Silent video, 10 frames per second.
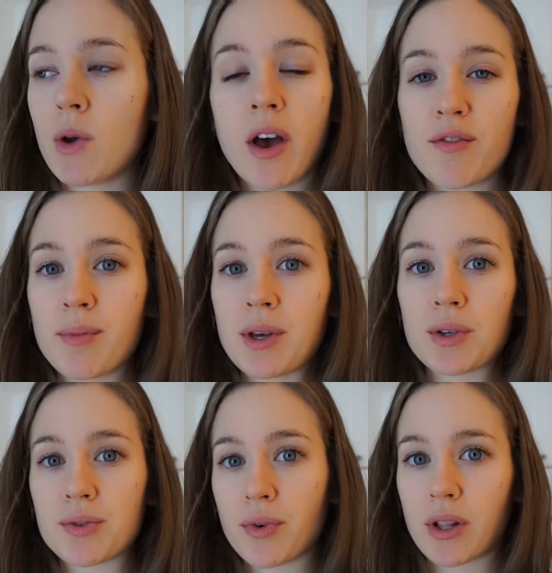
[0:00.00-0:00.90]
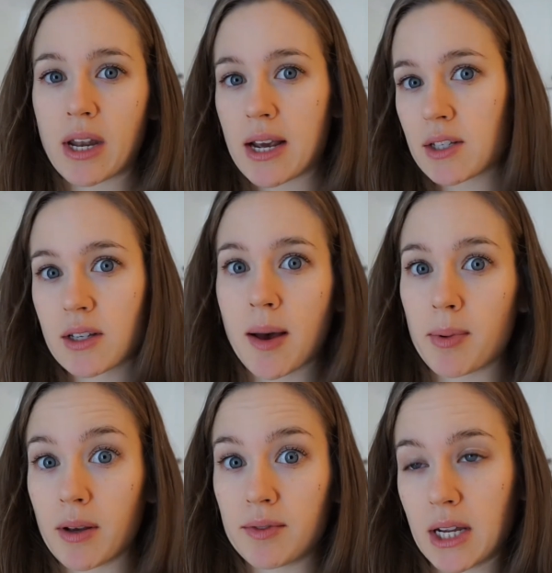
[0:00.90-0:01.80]
you have meals for the next
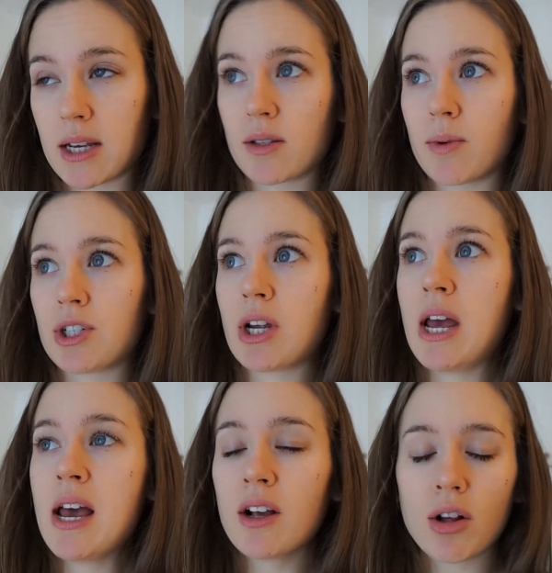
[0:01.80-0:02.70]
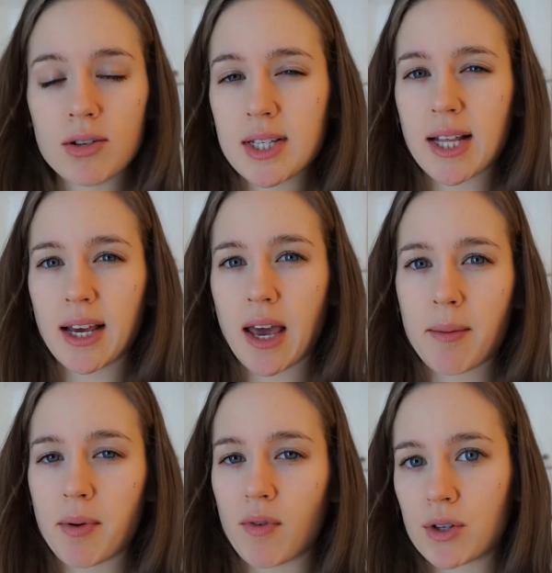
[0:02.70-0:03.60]
couple of days, which closes that
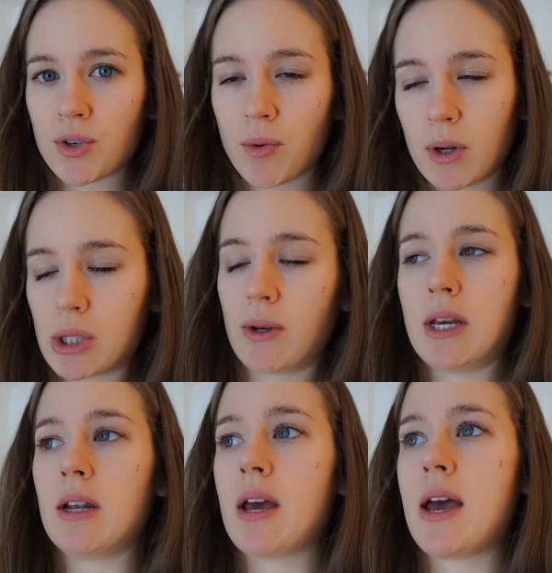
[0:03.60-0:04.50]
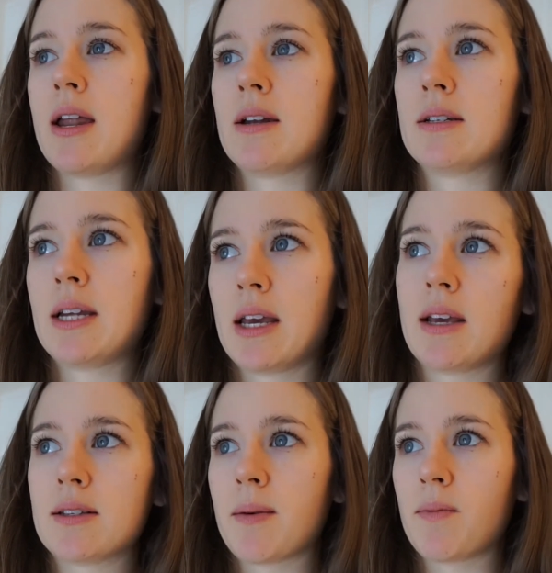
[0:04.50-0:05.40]
gap of wondering what to eat and
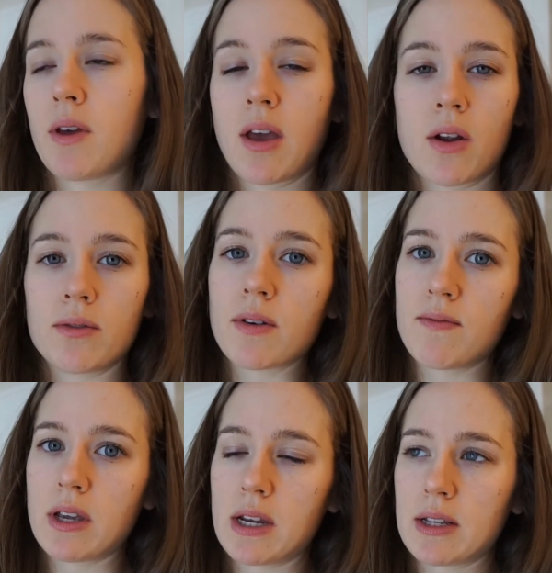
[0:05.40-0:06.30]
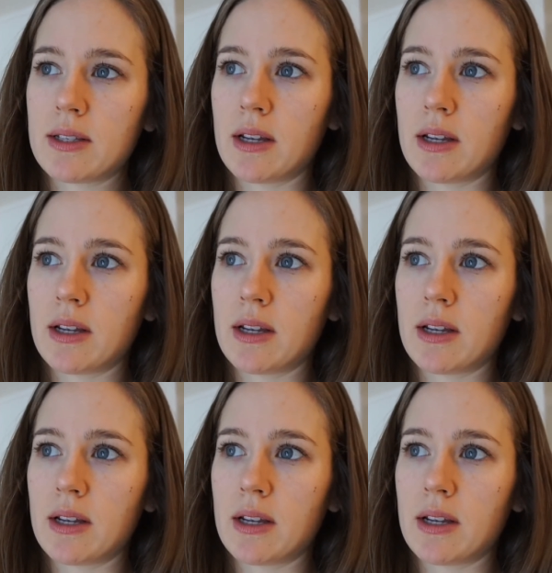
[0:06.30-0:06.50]
taking something out of convenience